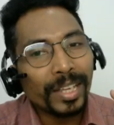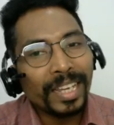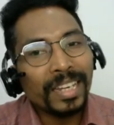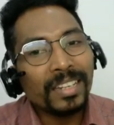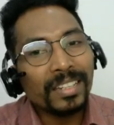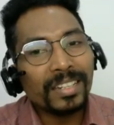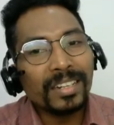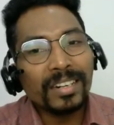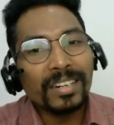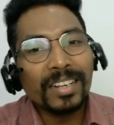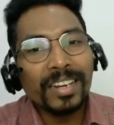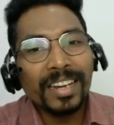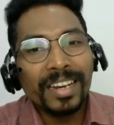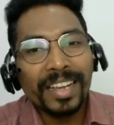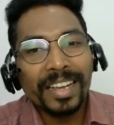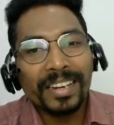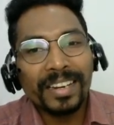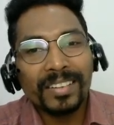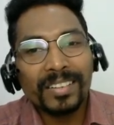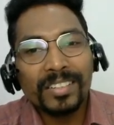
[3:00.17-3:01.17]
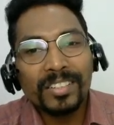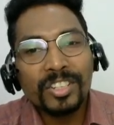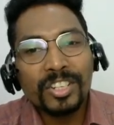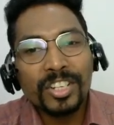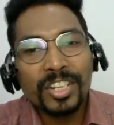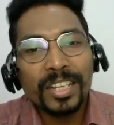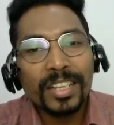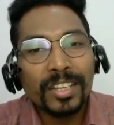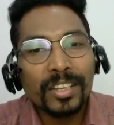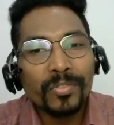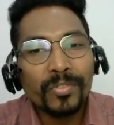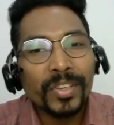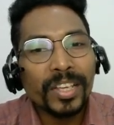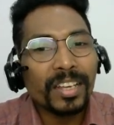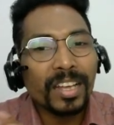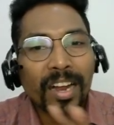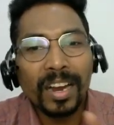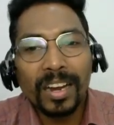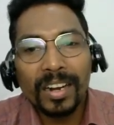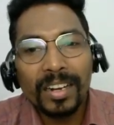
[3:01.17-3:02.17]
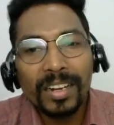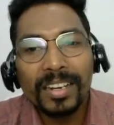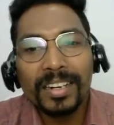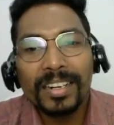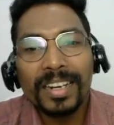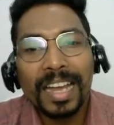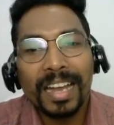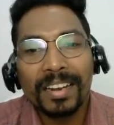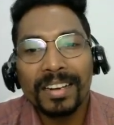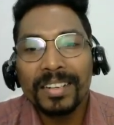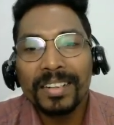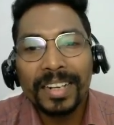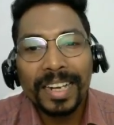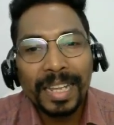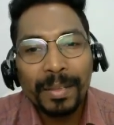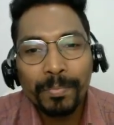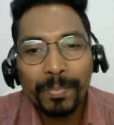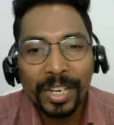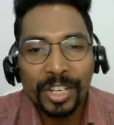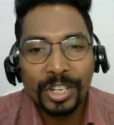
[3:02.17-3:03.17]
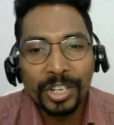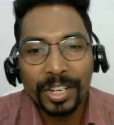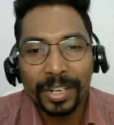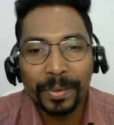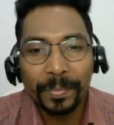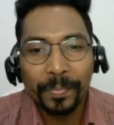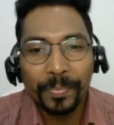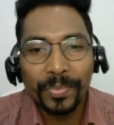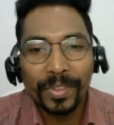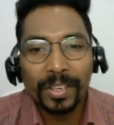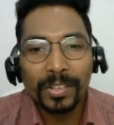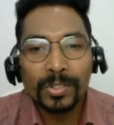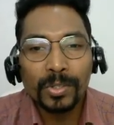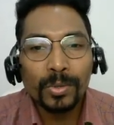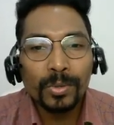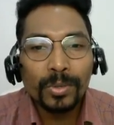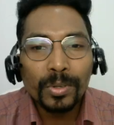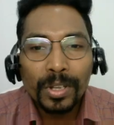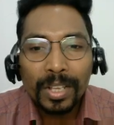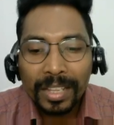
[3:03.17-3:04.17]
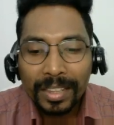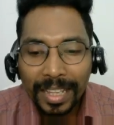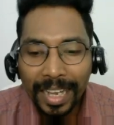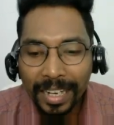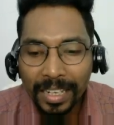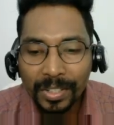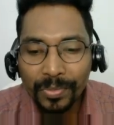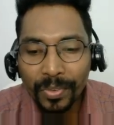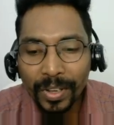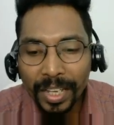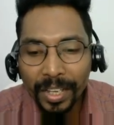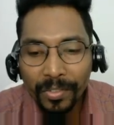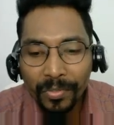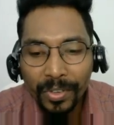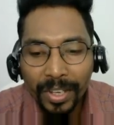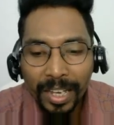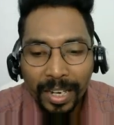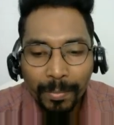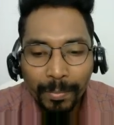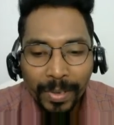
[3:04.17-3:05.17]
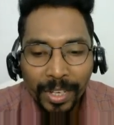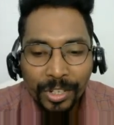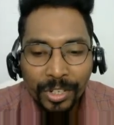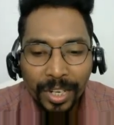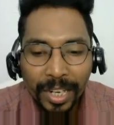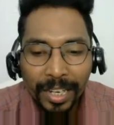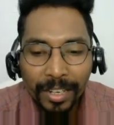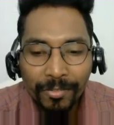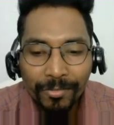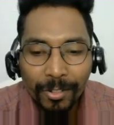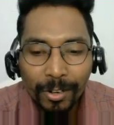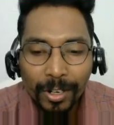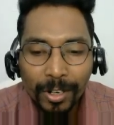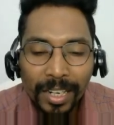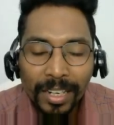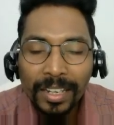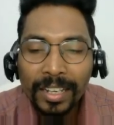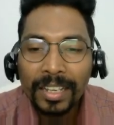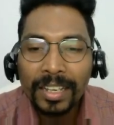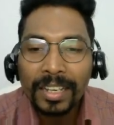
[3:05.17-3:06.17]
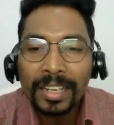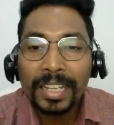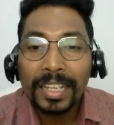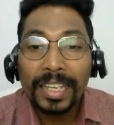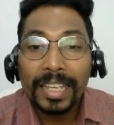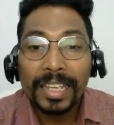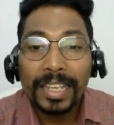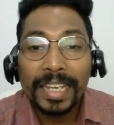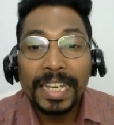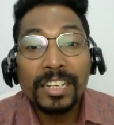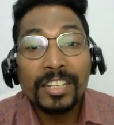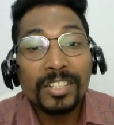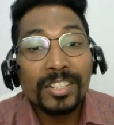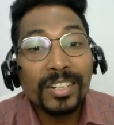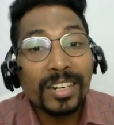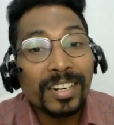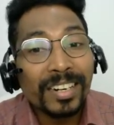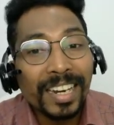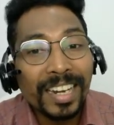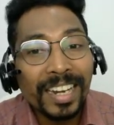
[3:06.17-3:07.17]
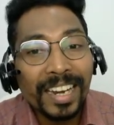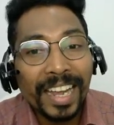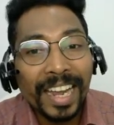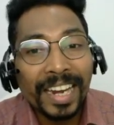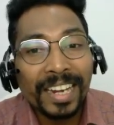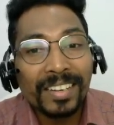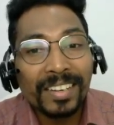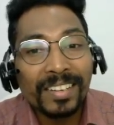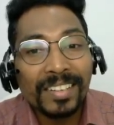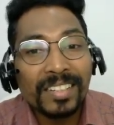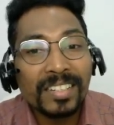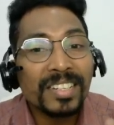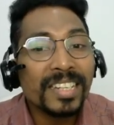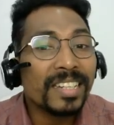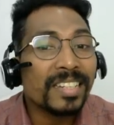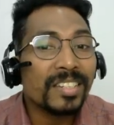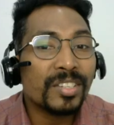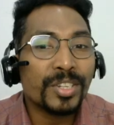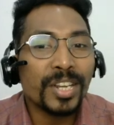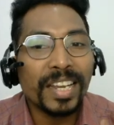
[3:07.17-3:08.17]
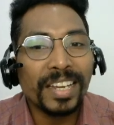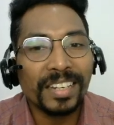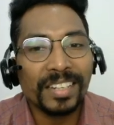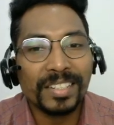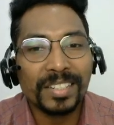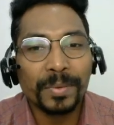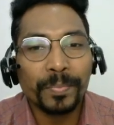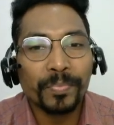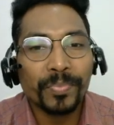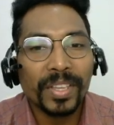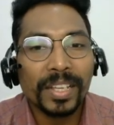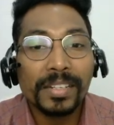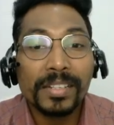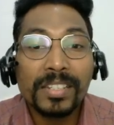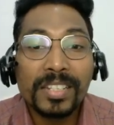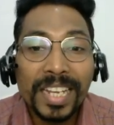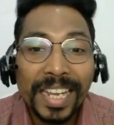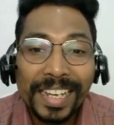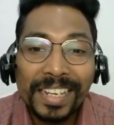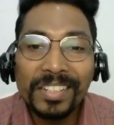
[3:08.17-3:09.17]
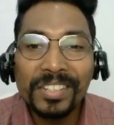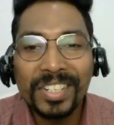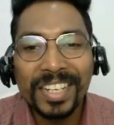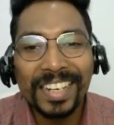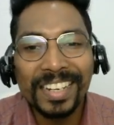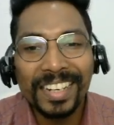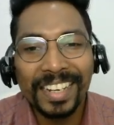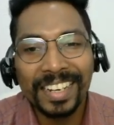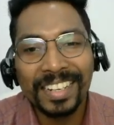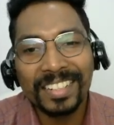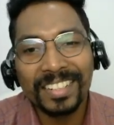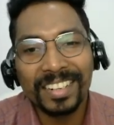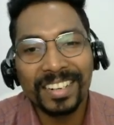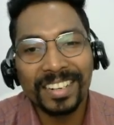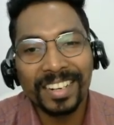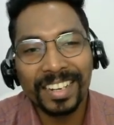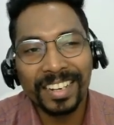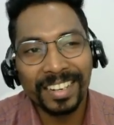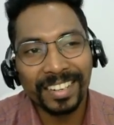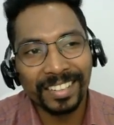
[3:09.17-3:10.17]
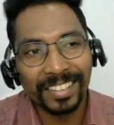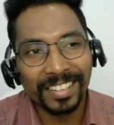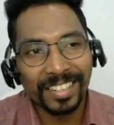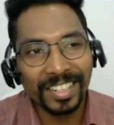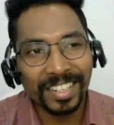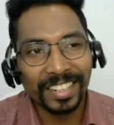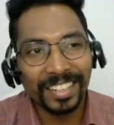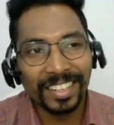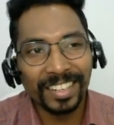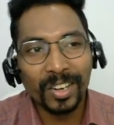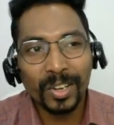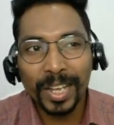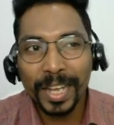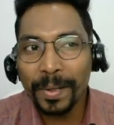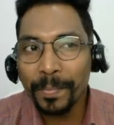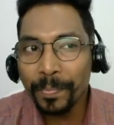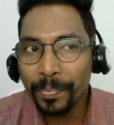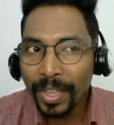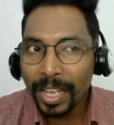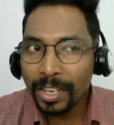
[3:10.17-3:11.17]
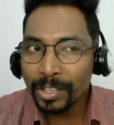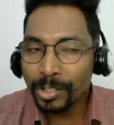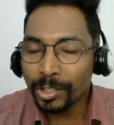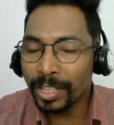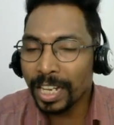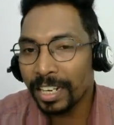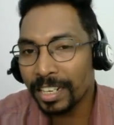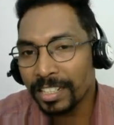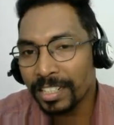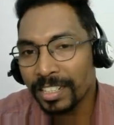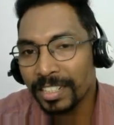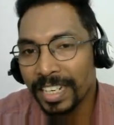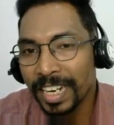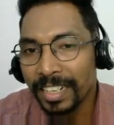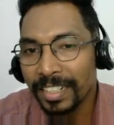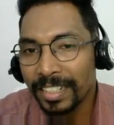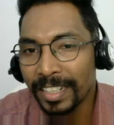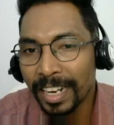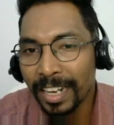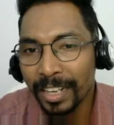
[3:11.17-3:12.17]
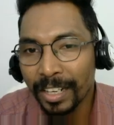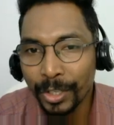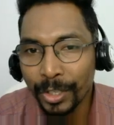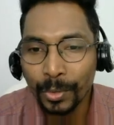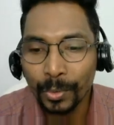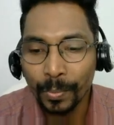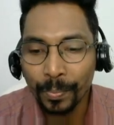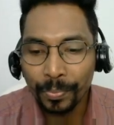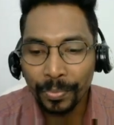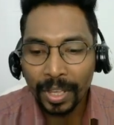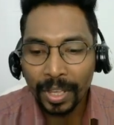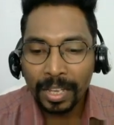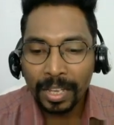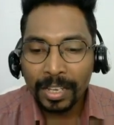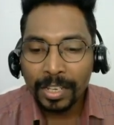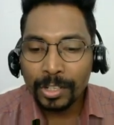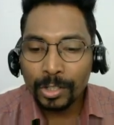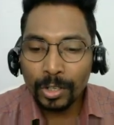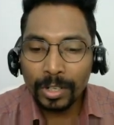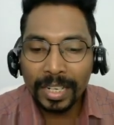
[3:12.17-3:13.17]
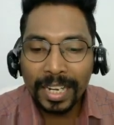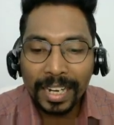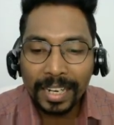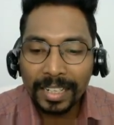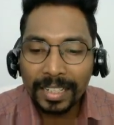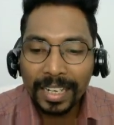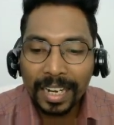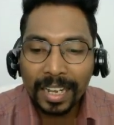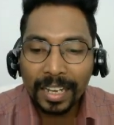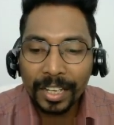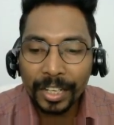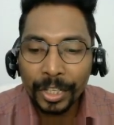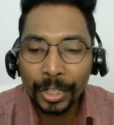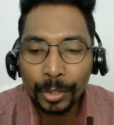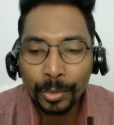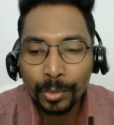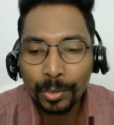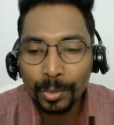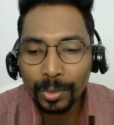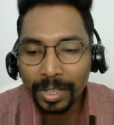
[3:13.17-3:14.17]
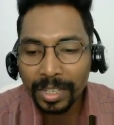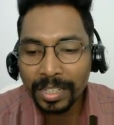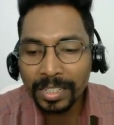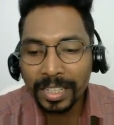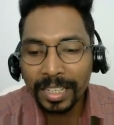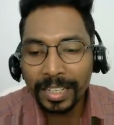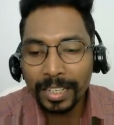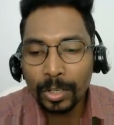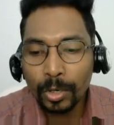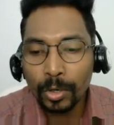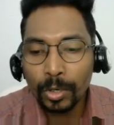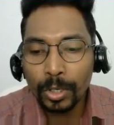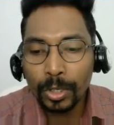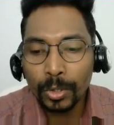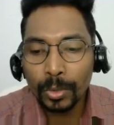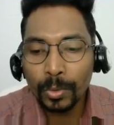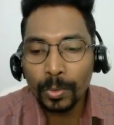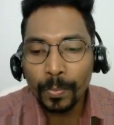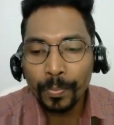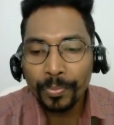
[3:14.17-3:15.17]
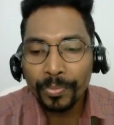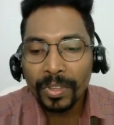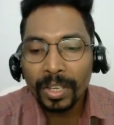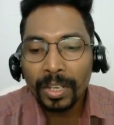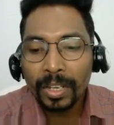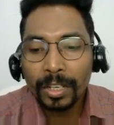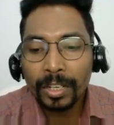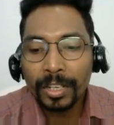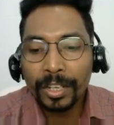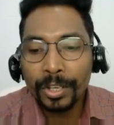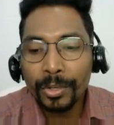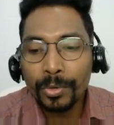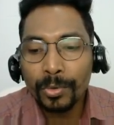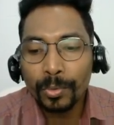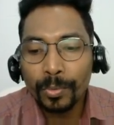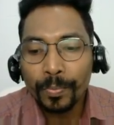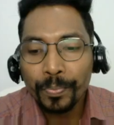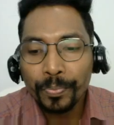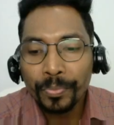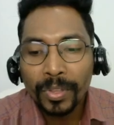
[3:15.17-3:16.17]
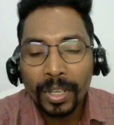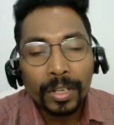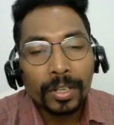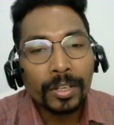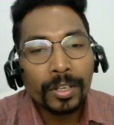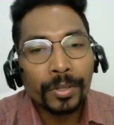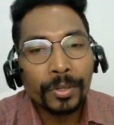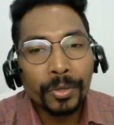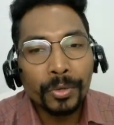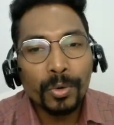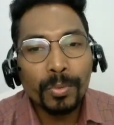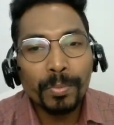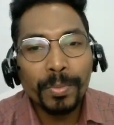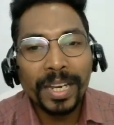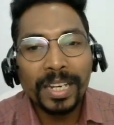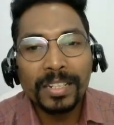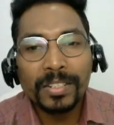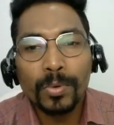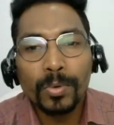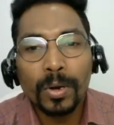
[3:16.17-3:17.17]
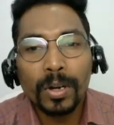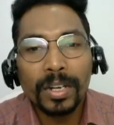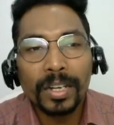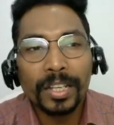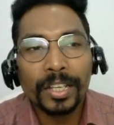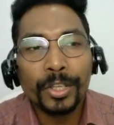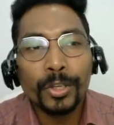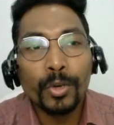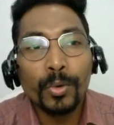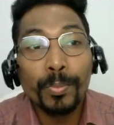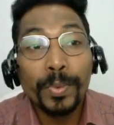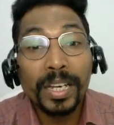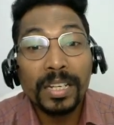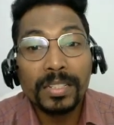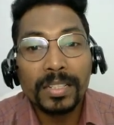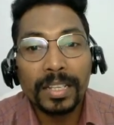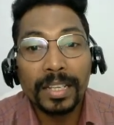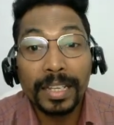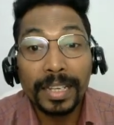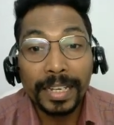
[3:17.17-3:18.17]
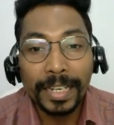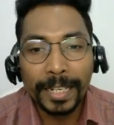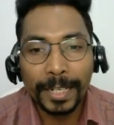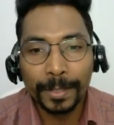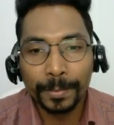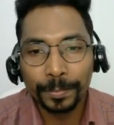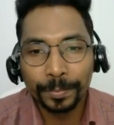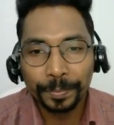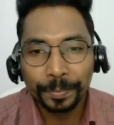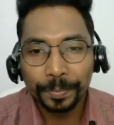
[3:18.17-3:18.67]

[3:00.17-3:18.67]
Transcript: internal energy we can't directly measure. So, that's why we are measuring what? Internal energy change in internal energy. Okay, so that is delta U. So delta U is equal to Q. Q means what? Q means heat.